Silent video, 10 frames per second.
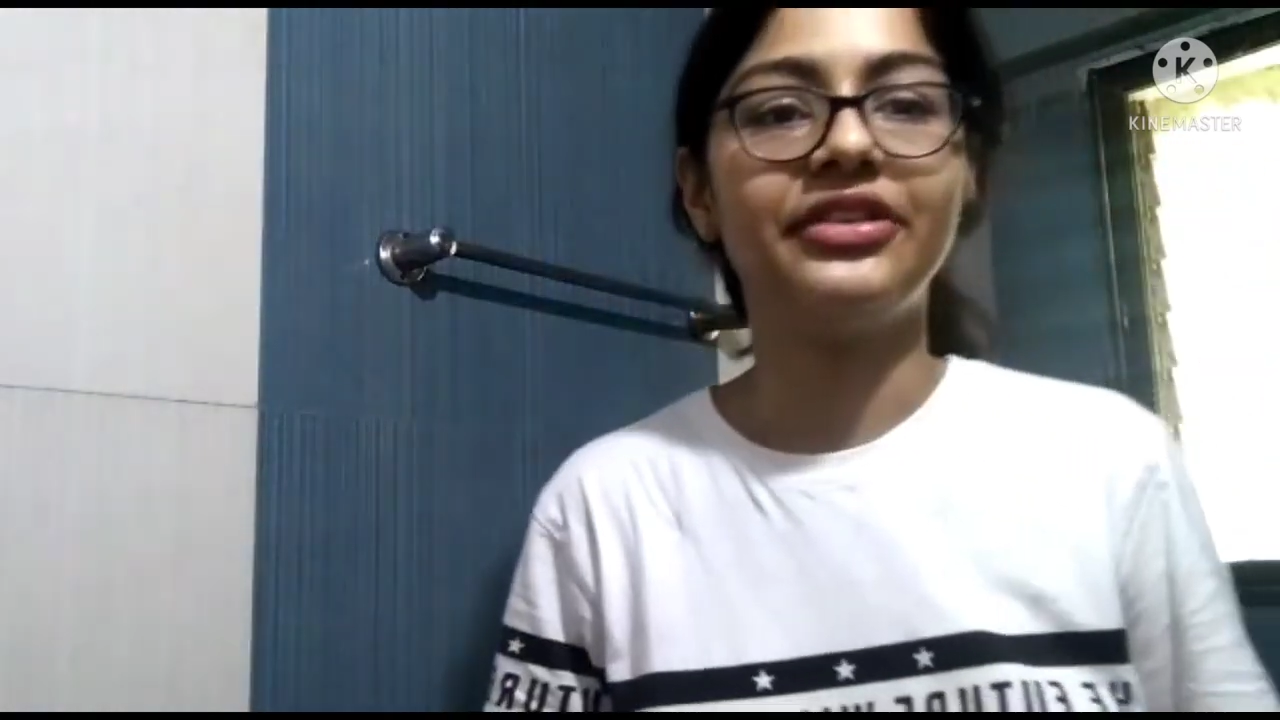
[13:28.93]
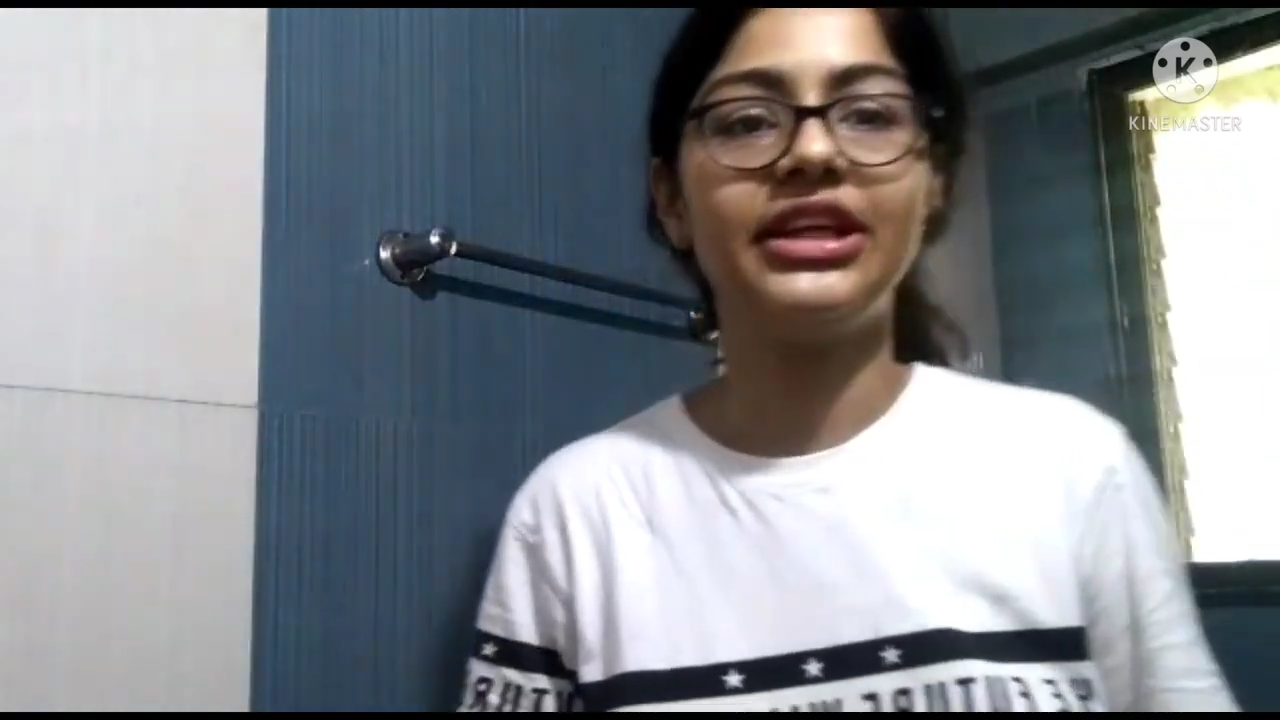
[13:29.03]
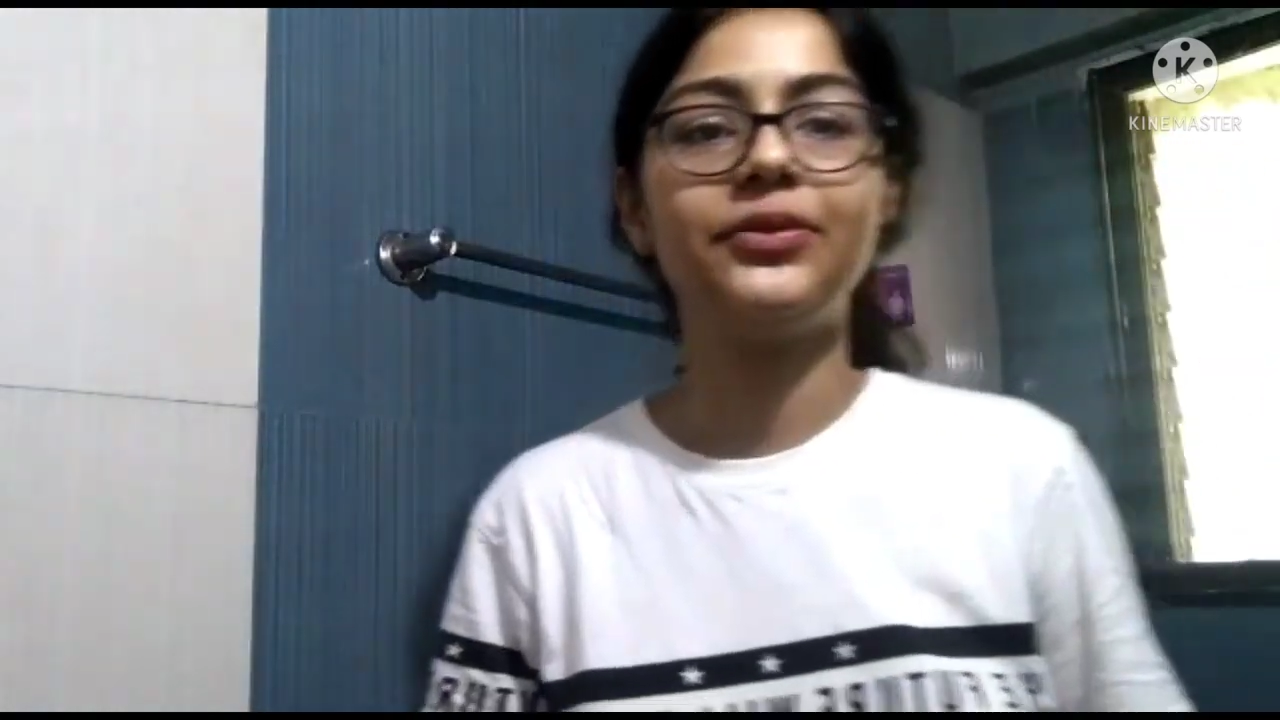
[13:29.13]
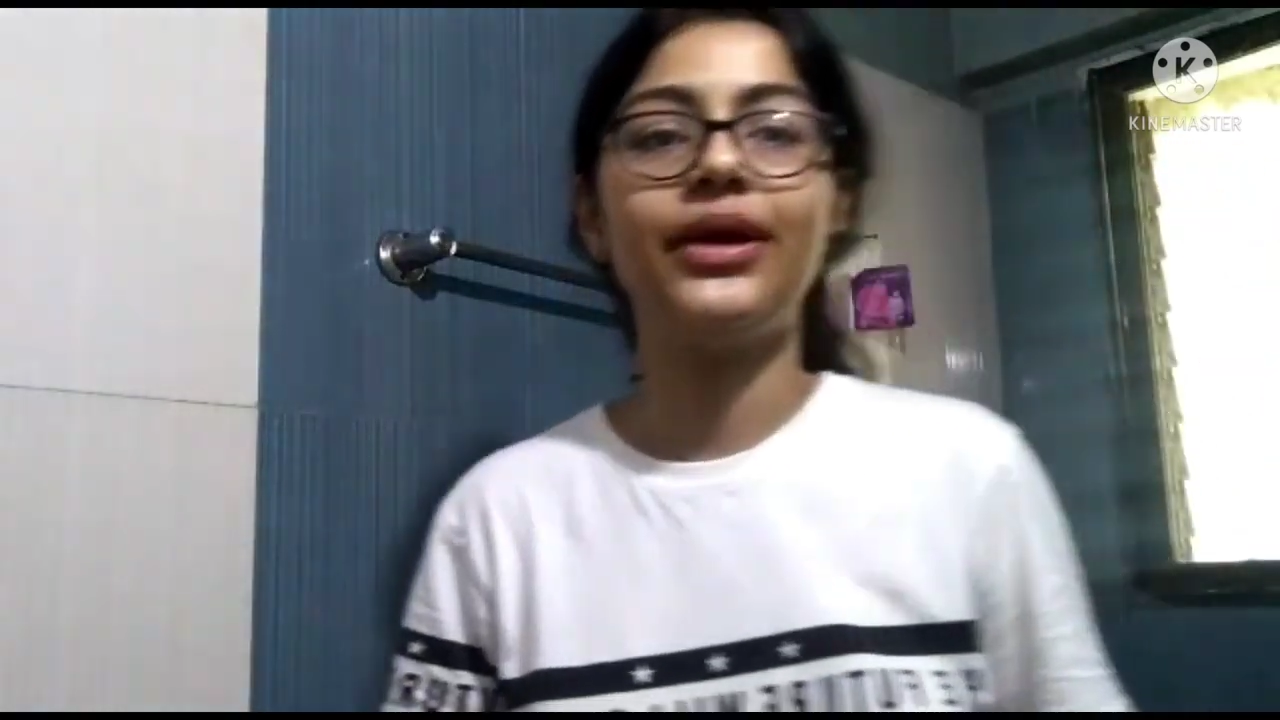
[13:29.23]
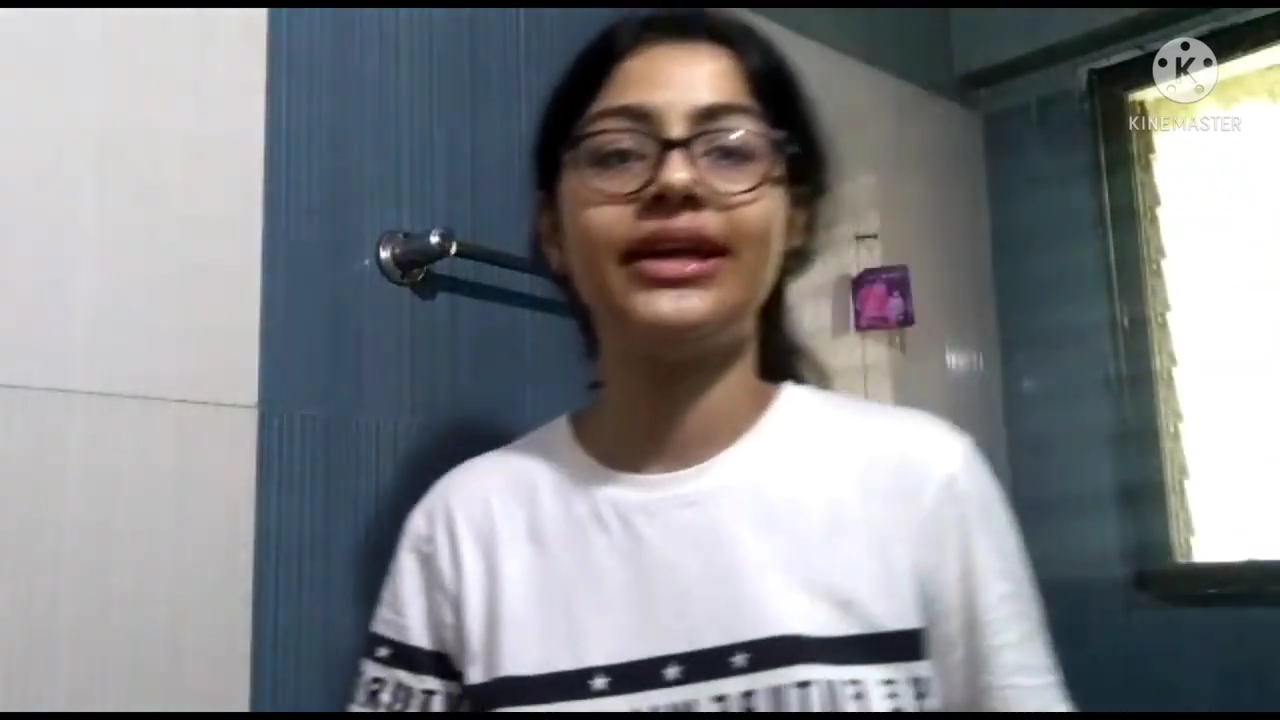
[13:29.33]

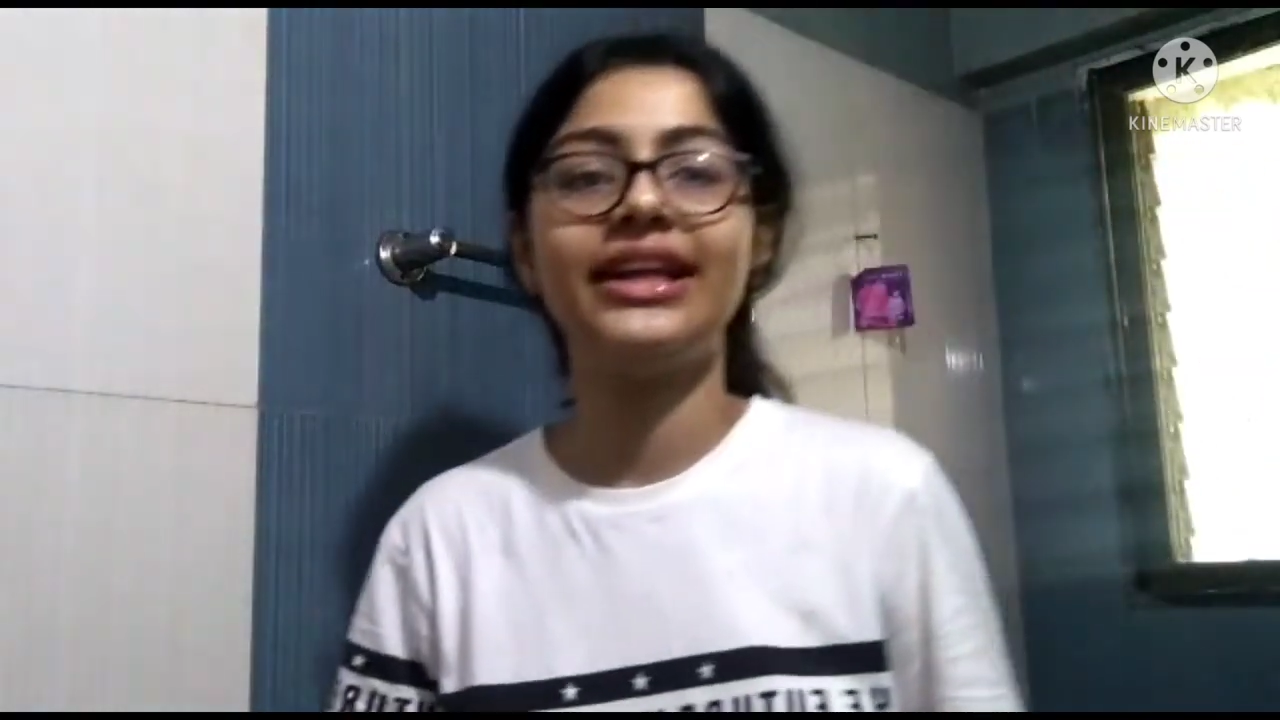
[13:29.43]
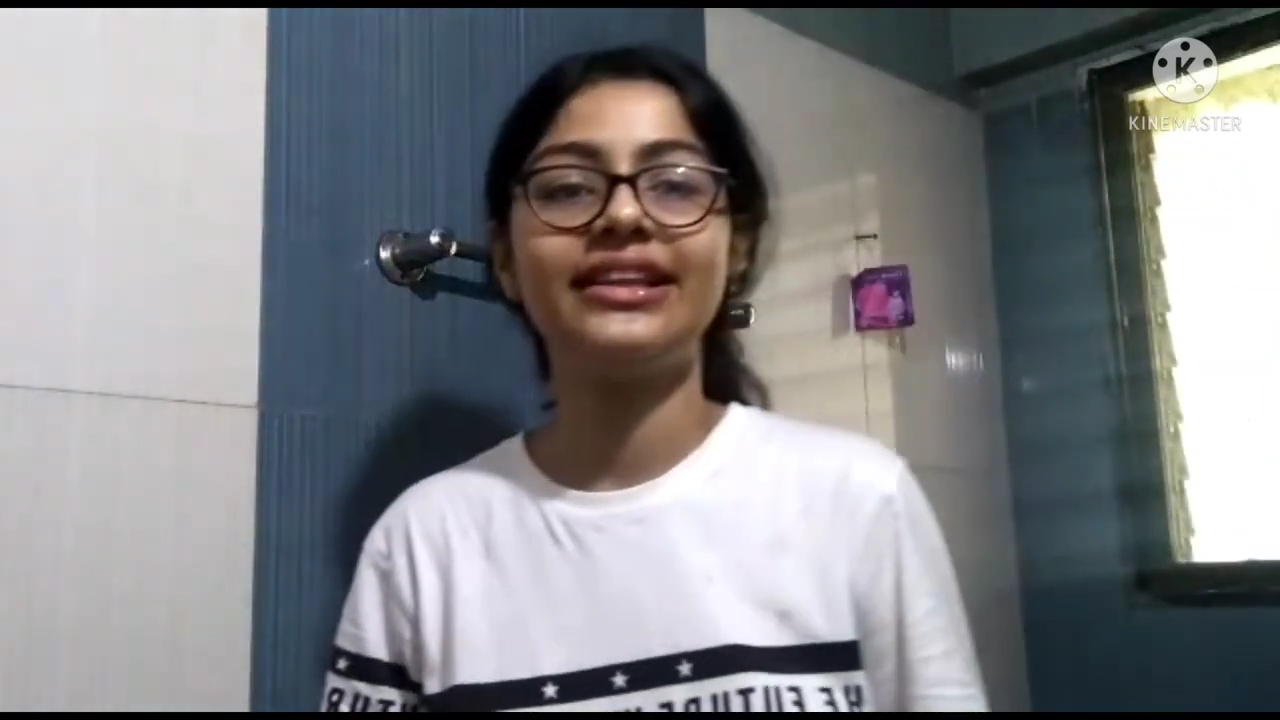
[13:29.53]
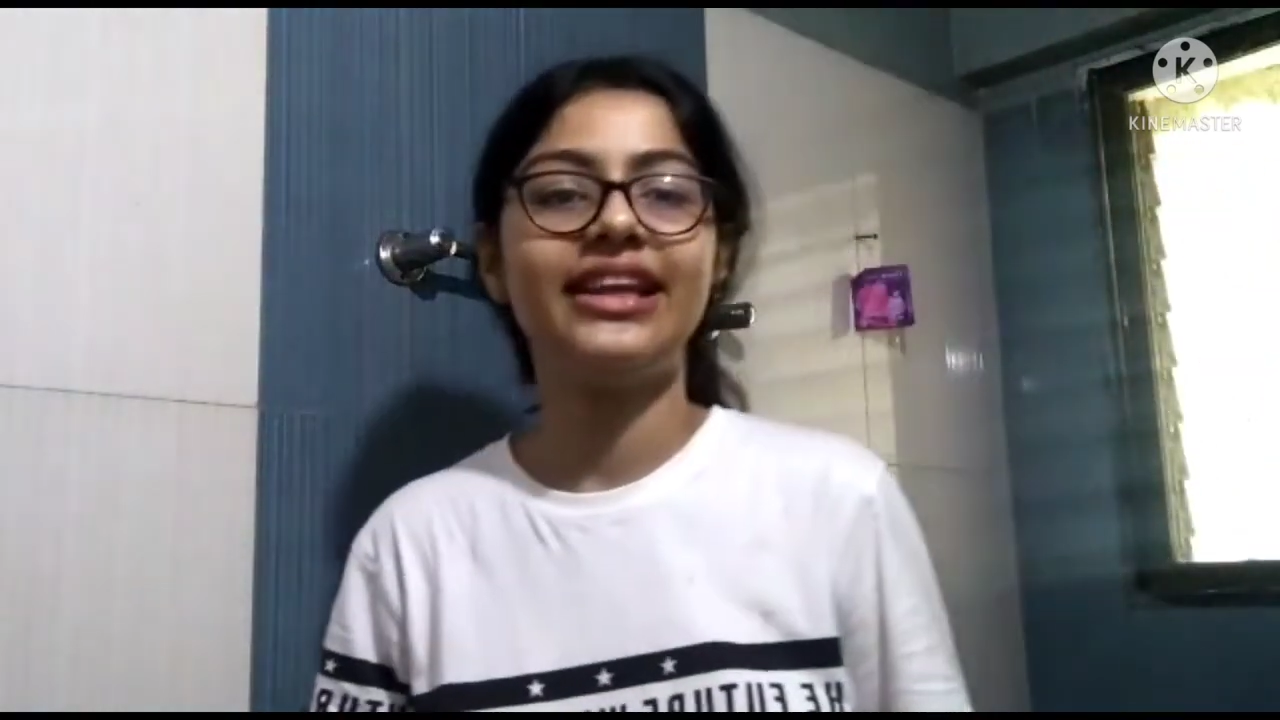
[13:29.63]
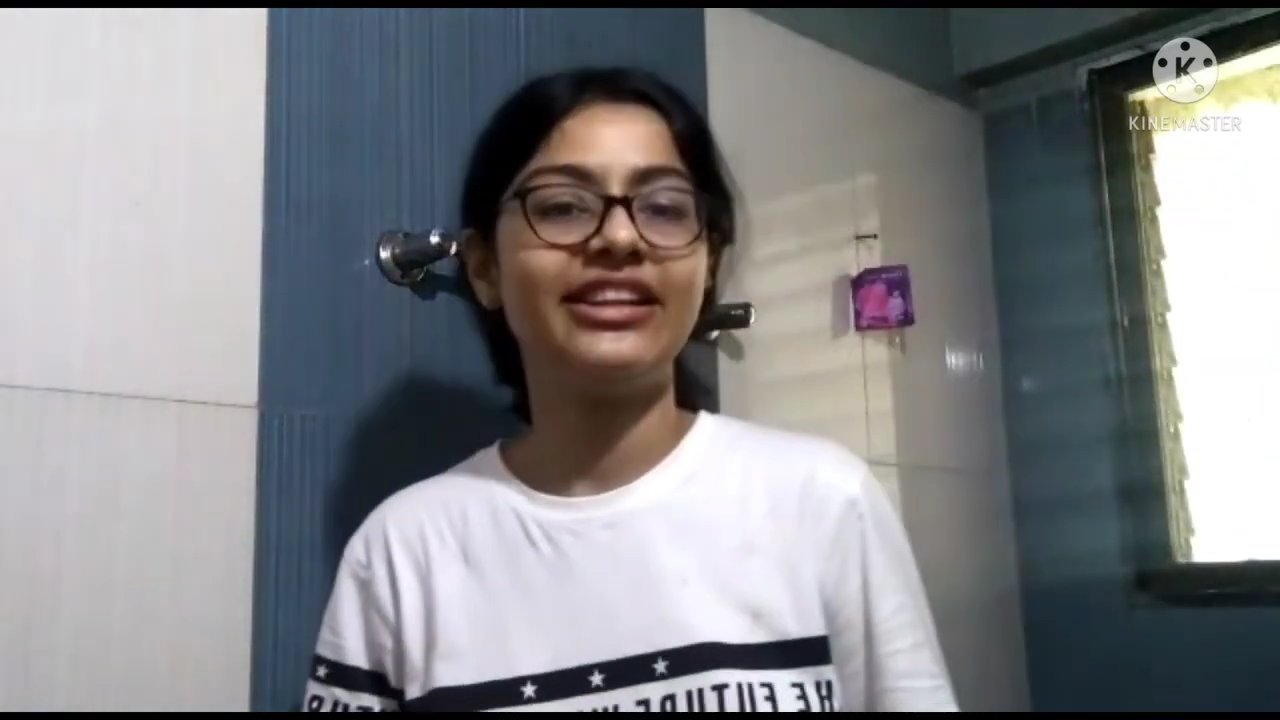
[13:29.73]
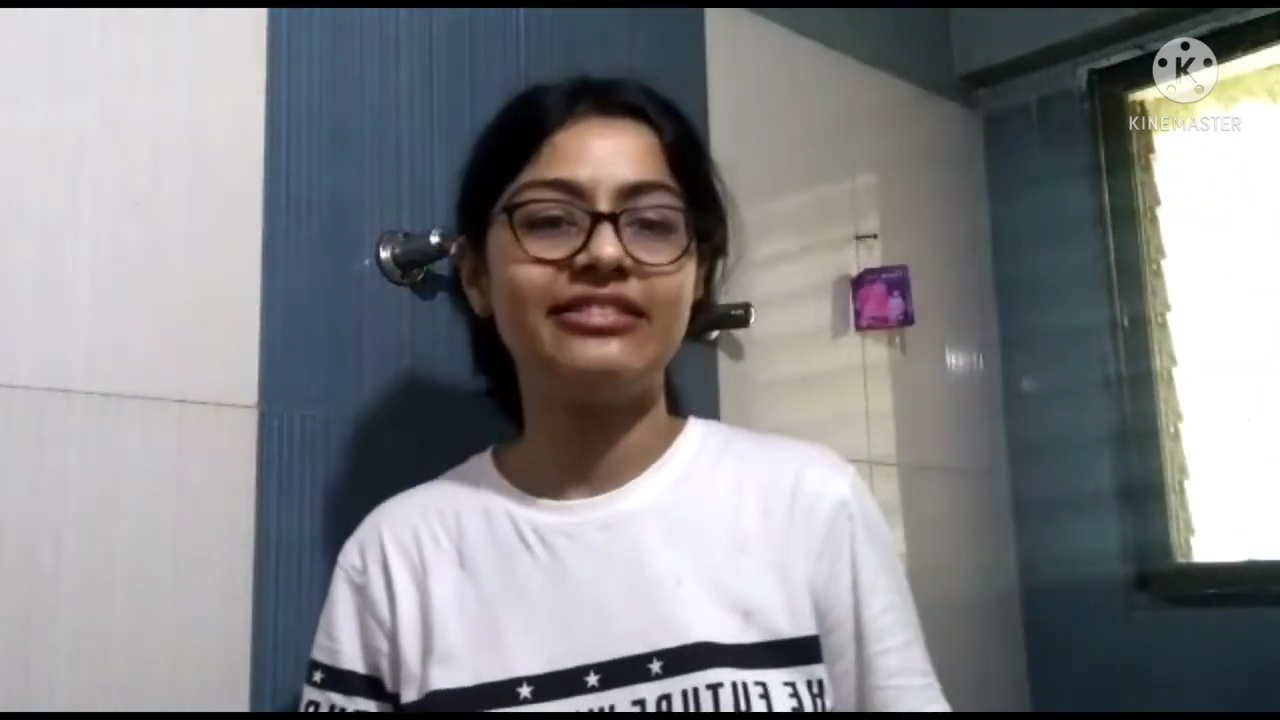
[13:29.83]
teeth whitening thing.